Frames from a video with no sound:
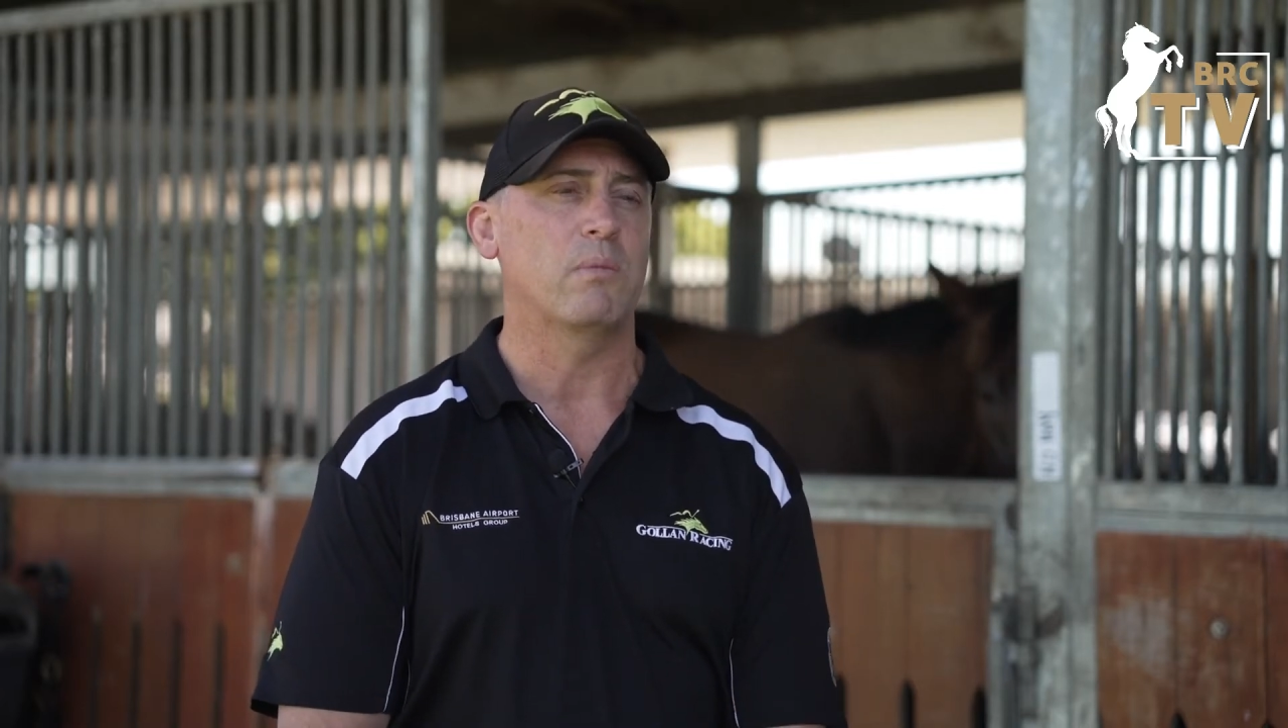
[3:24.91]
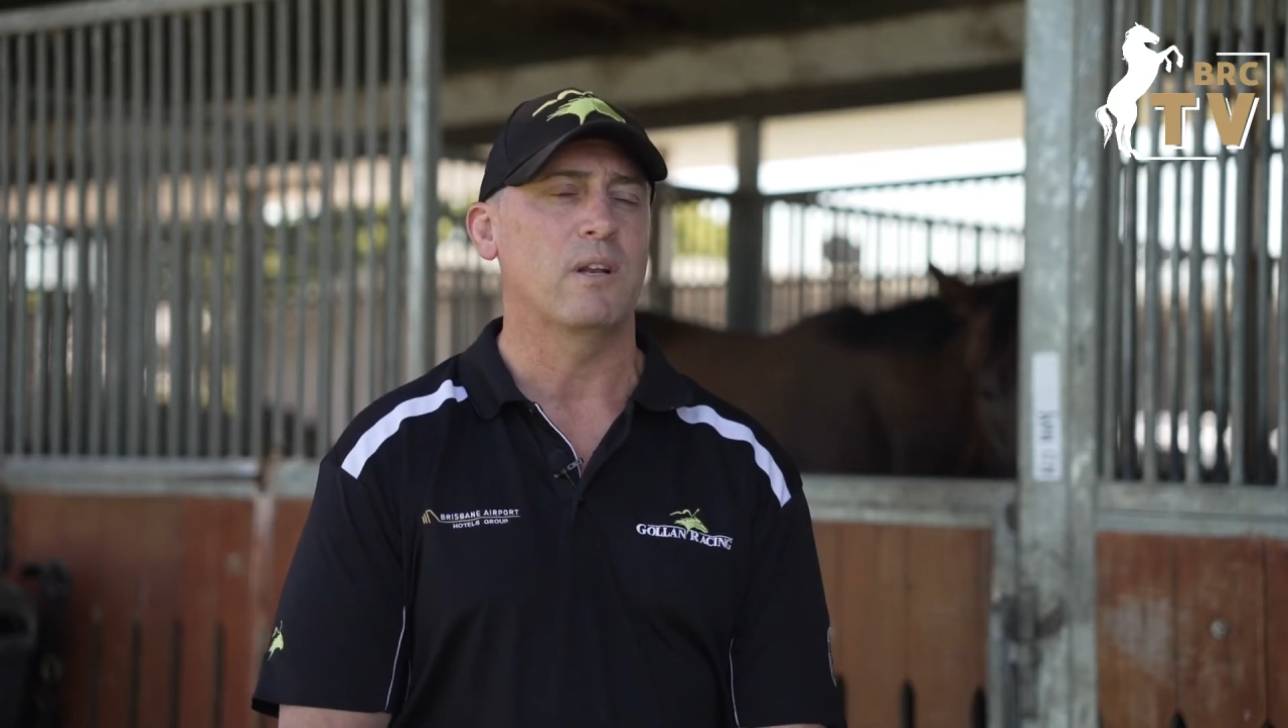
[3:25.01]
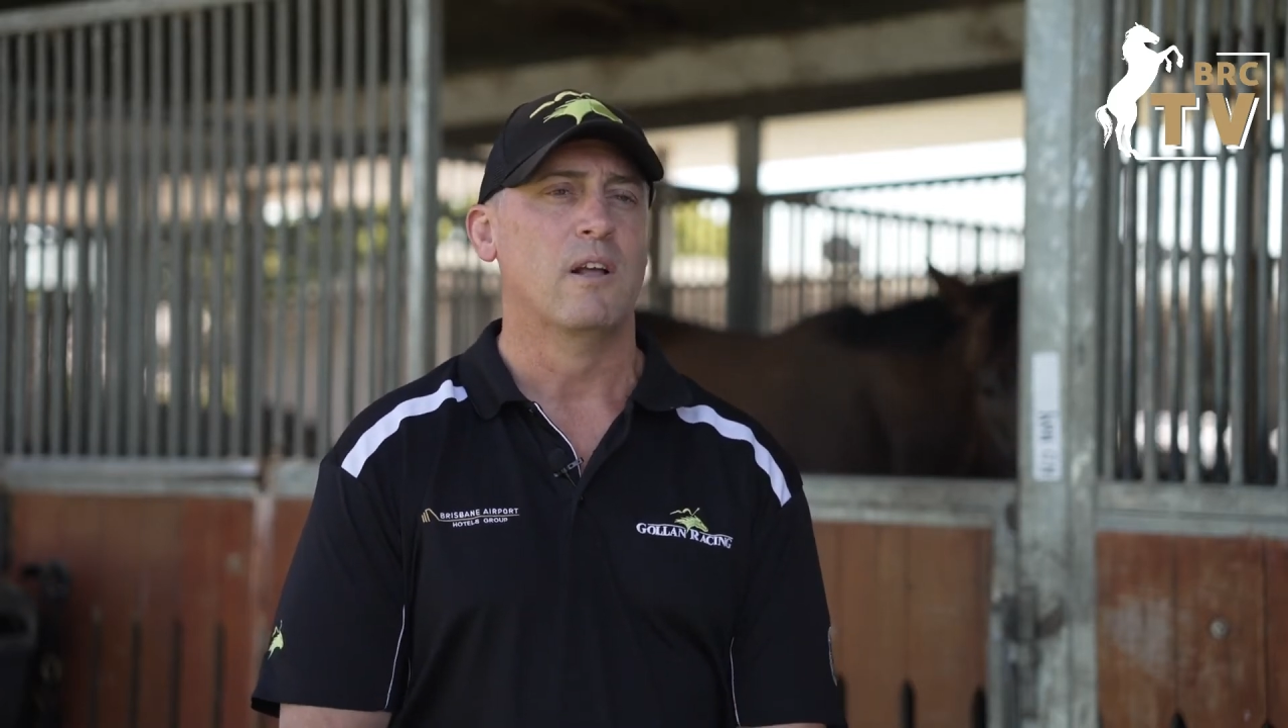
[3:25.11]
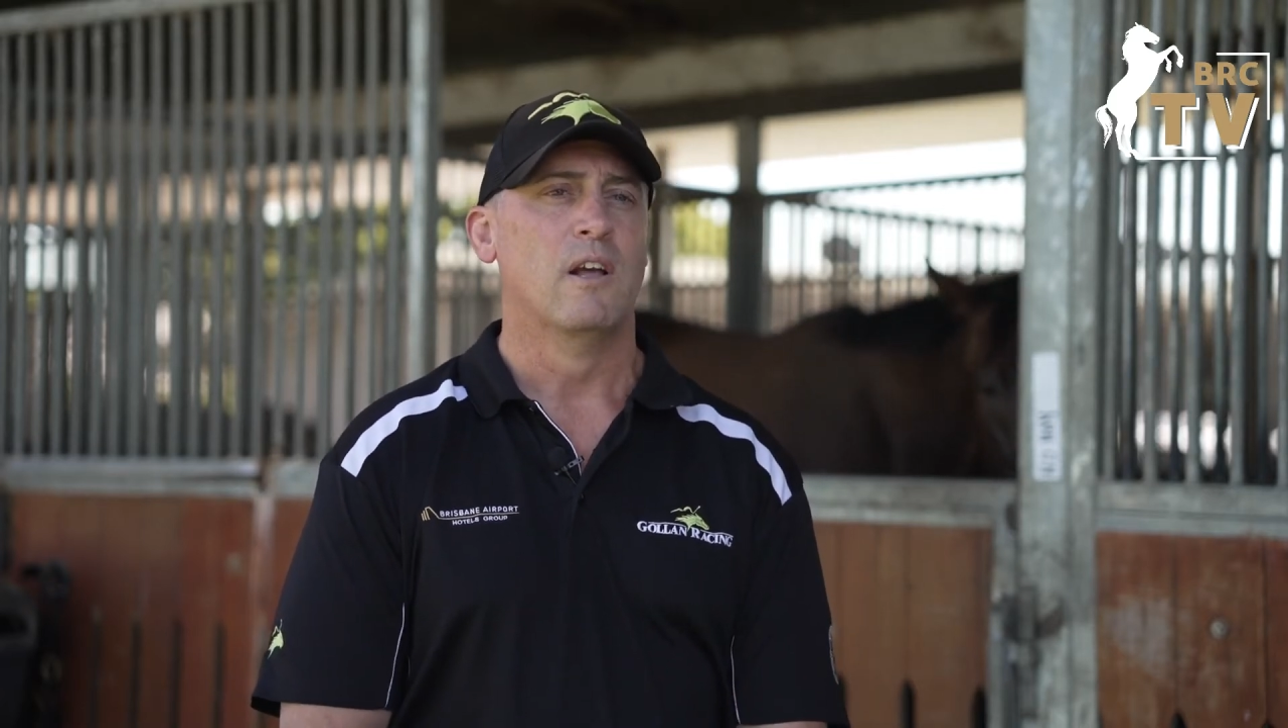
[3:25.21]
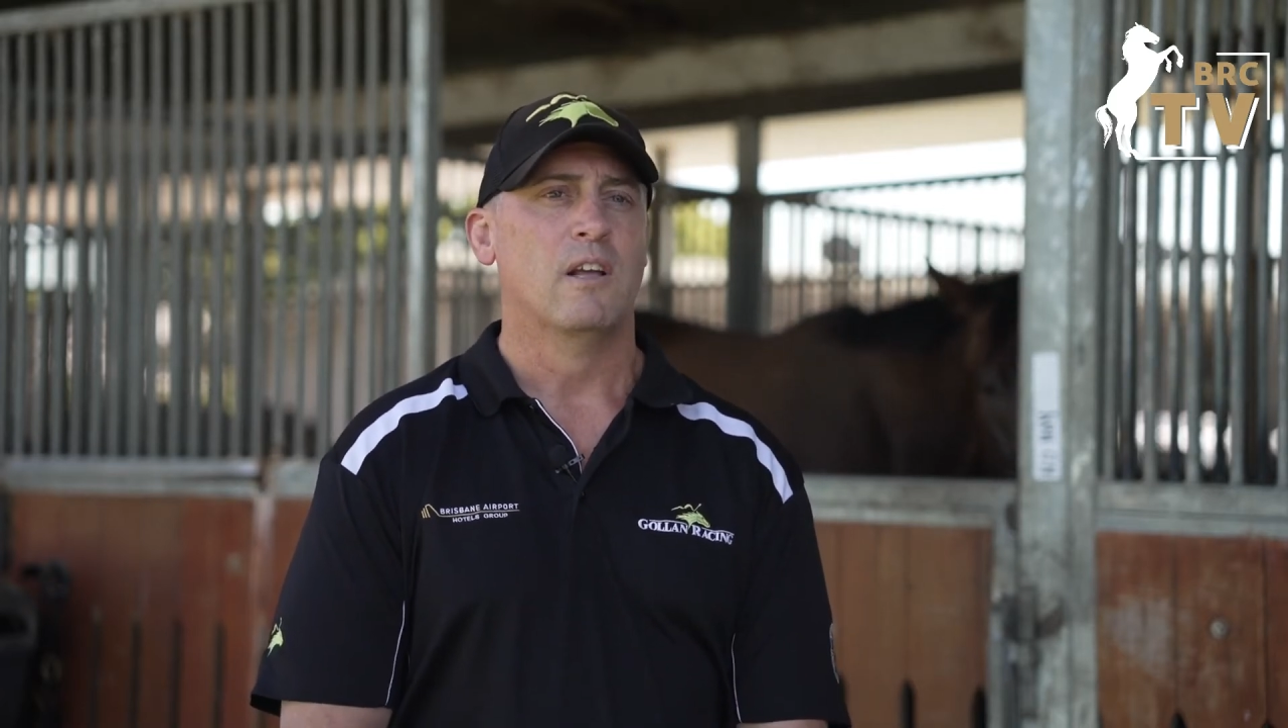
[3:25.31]

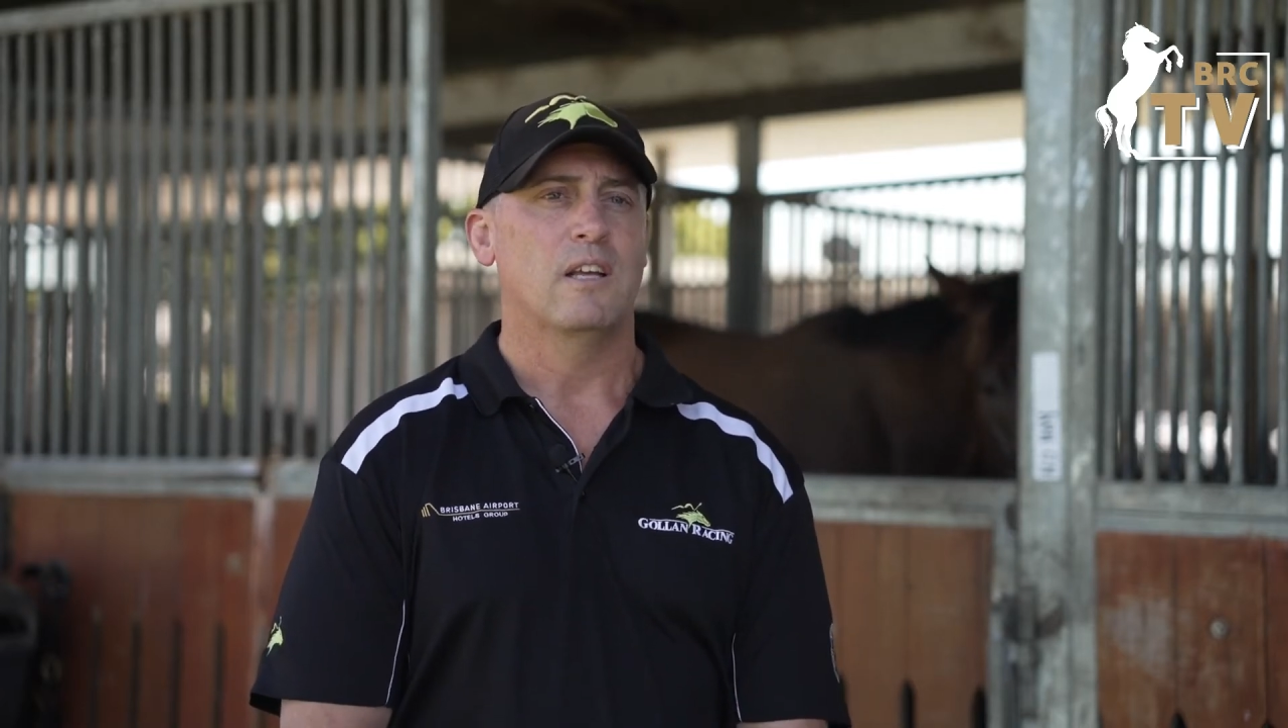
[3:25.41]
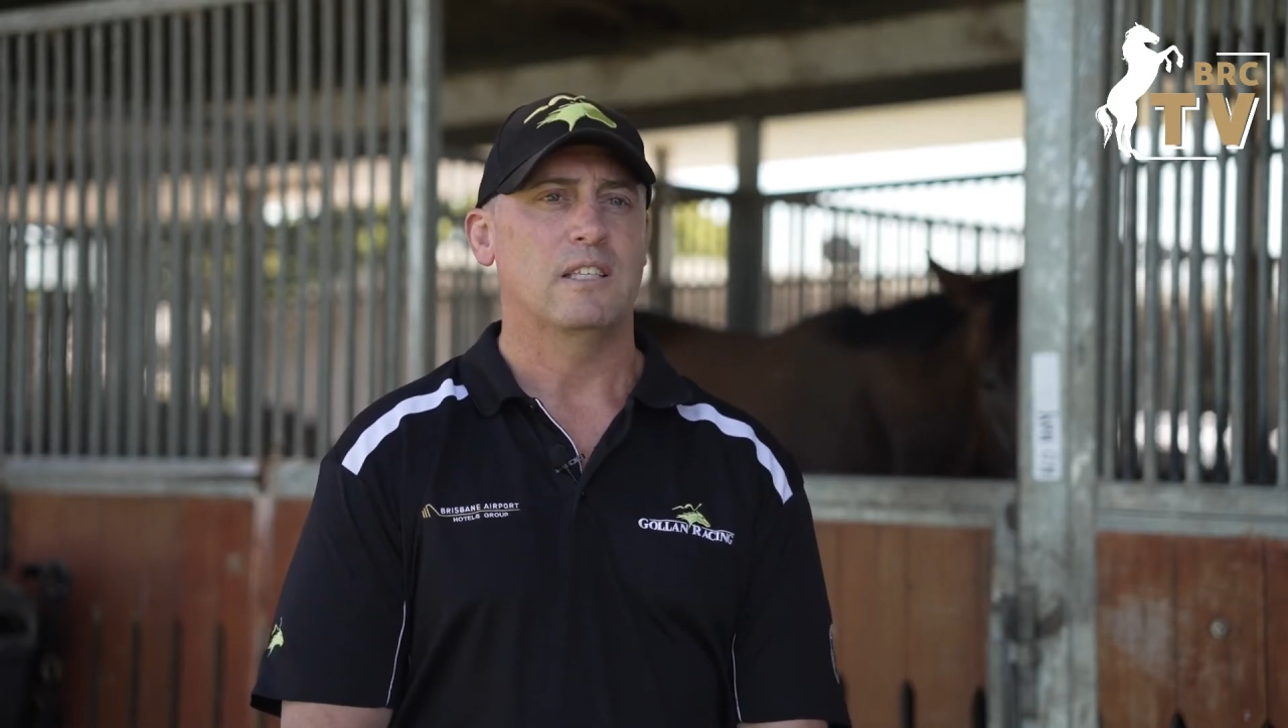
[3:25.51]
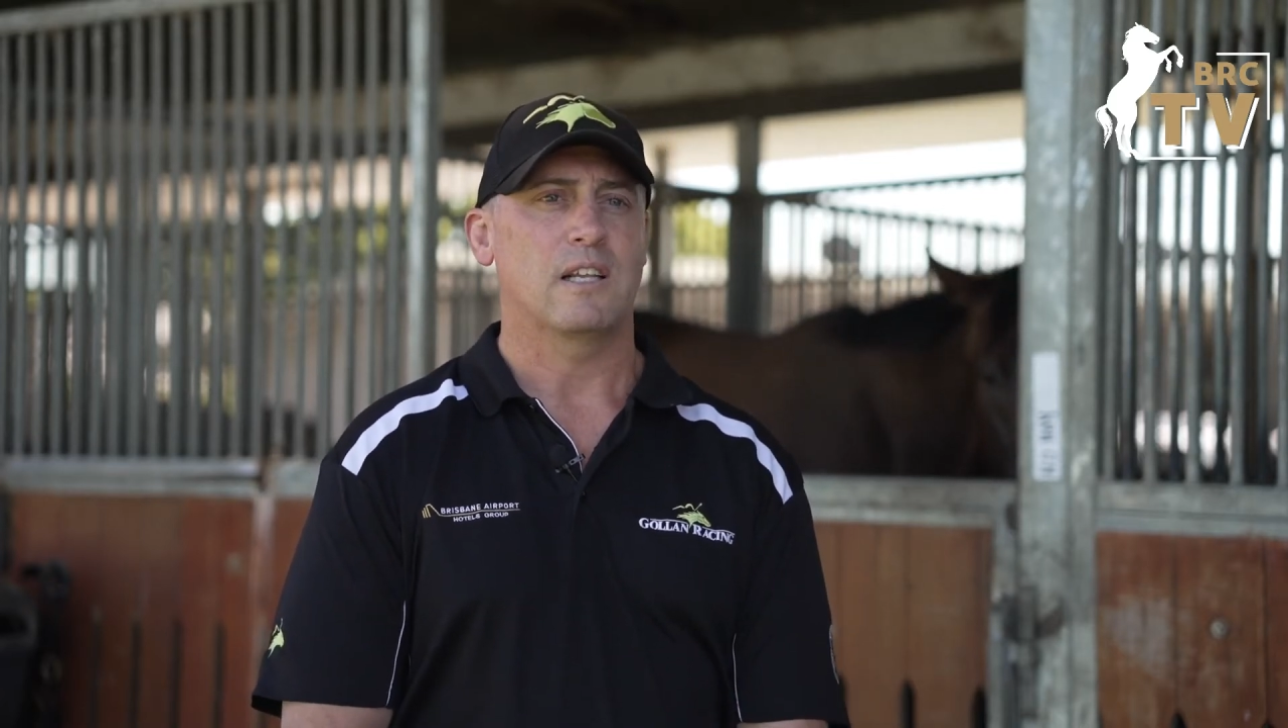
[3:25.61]
And his